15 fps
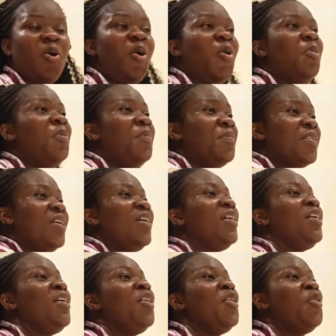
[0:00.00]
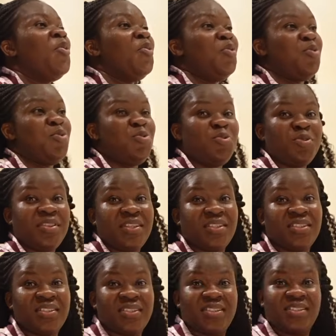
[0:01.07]
Oh,
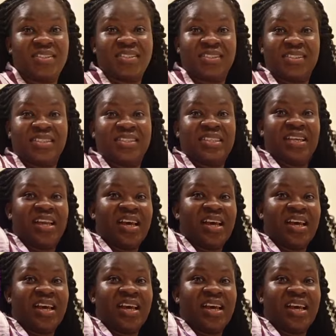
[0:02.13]
this is it's a